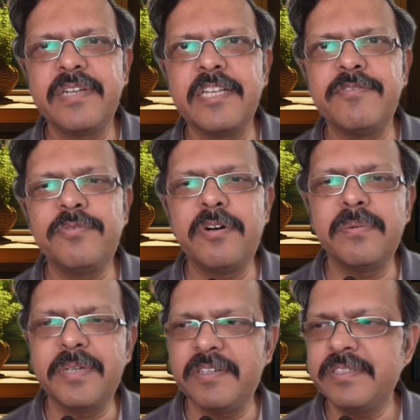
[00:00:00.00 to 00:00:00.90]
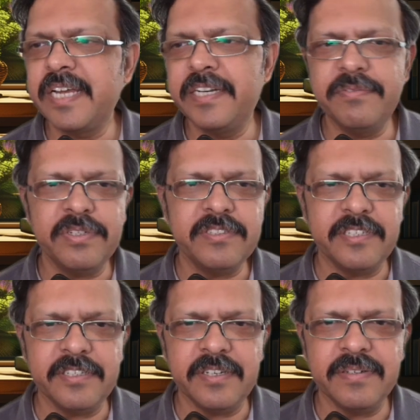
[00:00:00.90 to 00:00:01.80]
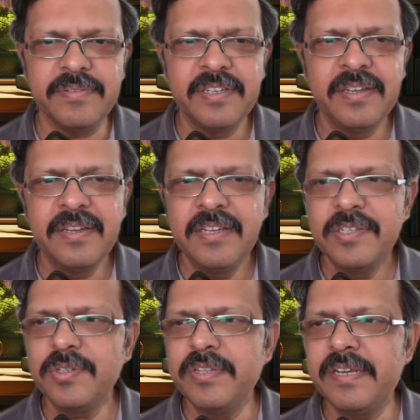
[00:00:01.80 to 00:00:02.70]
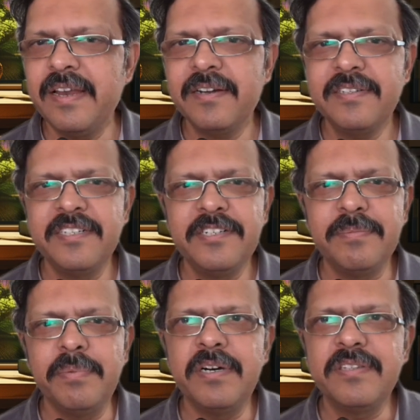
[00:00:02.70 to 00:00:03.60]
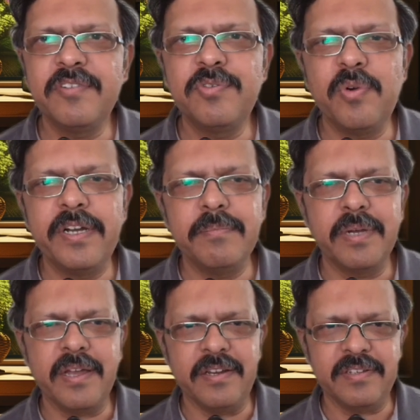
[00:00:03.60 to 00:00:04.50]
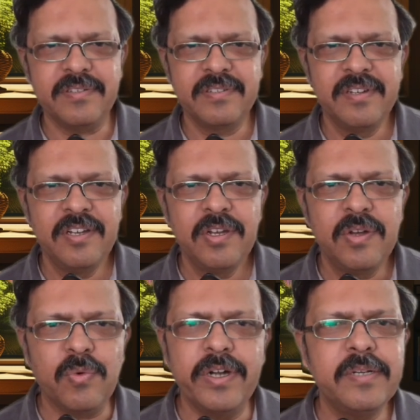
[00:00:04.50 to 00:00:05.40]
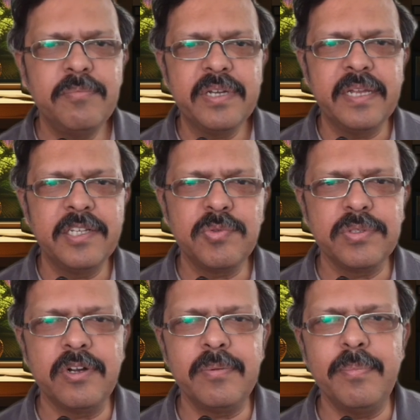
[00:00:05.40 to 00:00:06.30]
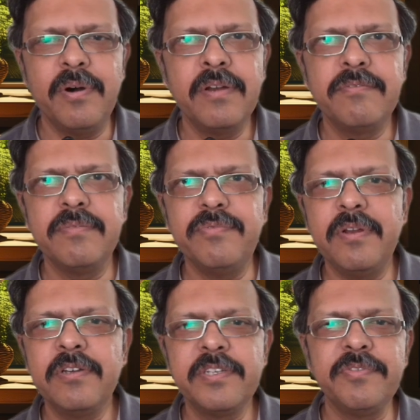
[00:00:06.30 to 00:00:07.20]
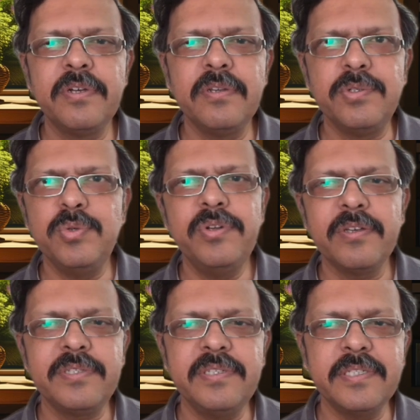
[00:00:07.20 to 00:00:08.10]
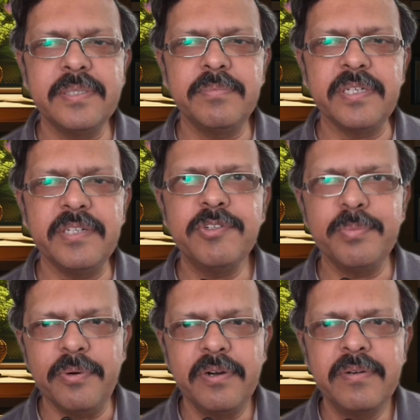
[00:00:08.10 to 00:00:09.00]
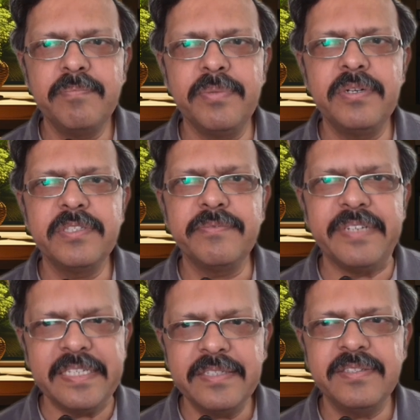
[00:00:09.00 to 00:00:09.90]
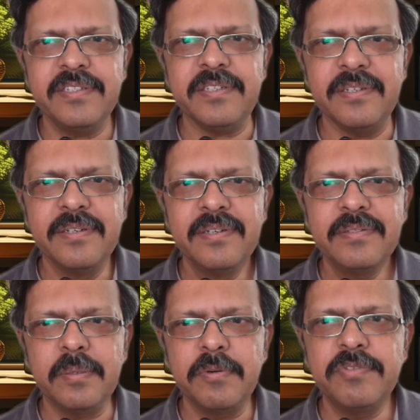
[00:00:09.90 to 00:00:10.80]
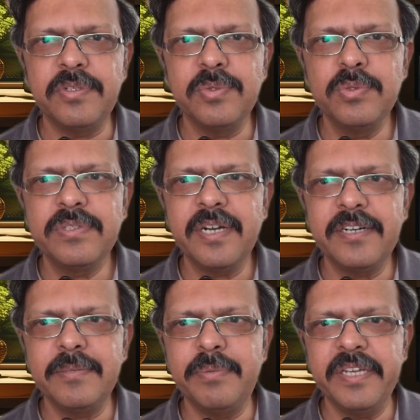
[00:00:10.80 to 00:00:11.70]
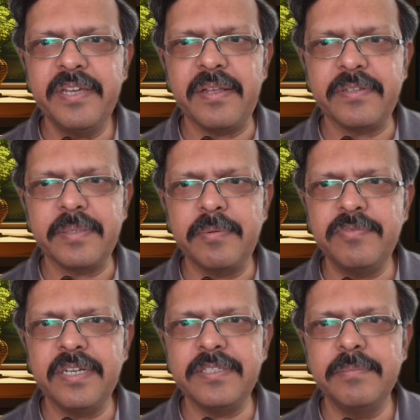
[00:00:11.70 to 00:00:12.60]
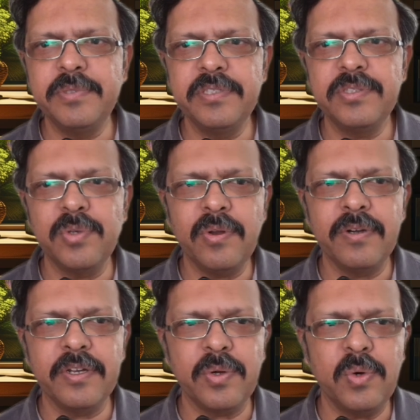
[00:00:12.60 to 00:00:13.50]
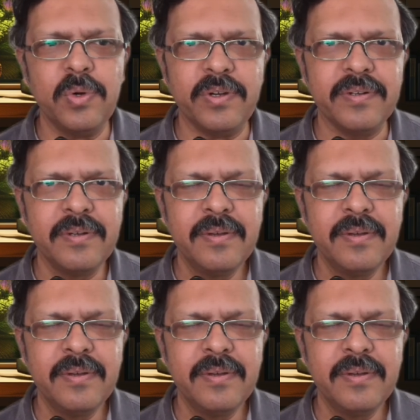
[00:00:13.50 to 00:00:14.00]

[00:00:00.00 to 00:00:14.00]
transformed our scientific thinking. So the reluctant birth of quantum mechanics. Quantum mechanics was not born from philosophical curiosity or something. It was born because of necessity. Some of the rules started breaking, some of the assumptions no longer hold.